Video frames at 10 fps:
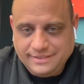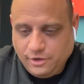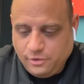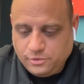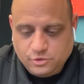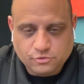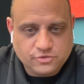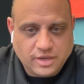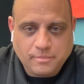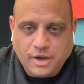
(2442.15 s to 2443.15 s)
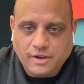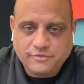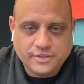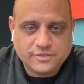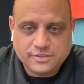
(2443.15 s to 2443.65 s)
Go to some
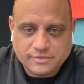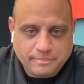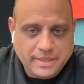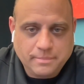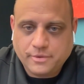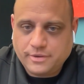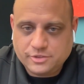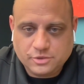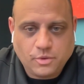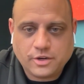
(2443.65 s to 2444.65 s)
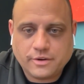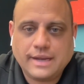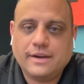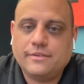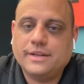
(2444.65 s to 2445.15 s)
office and the people as you walk
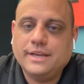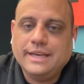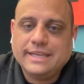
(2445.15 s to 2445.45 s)
around.